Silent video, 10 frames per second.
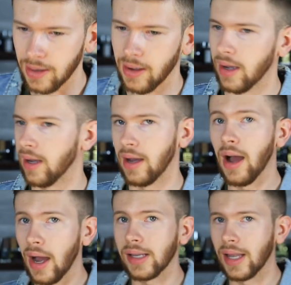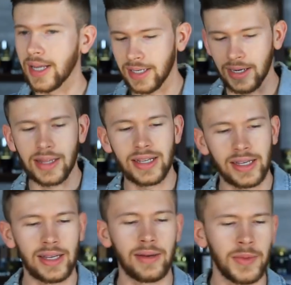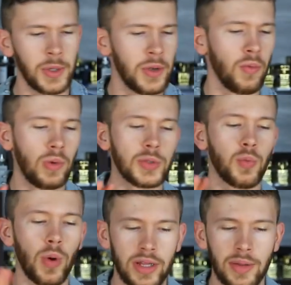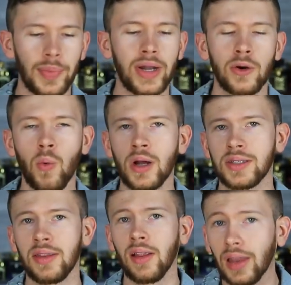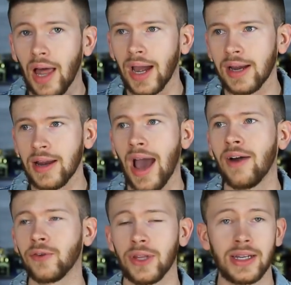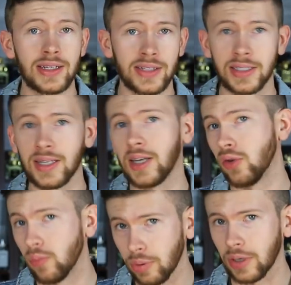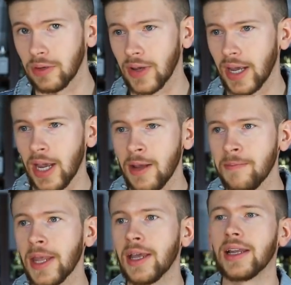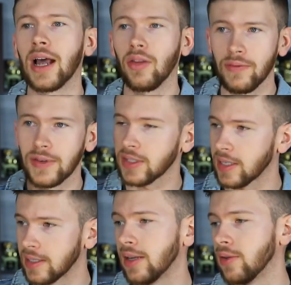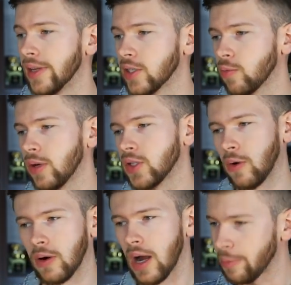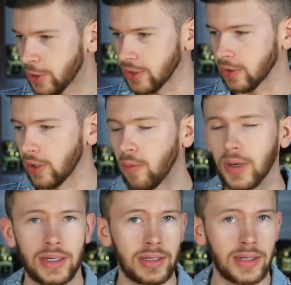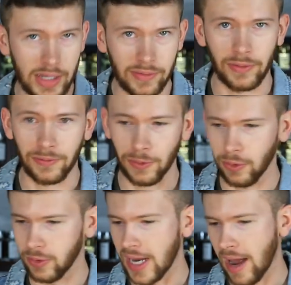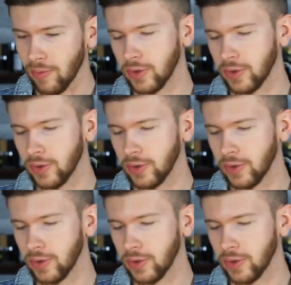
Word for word: Uh, I like it. I think it was one of the better ones in the line after they discontinued Privé. Now they've discontinued this one, so our options are going even further down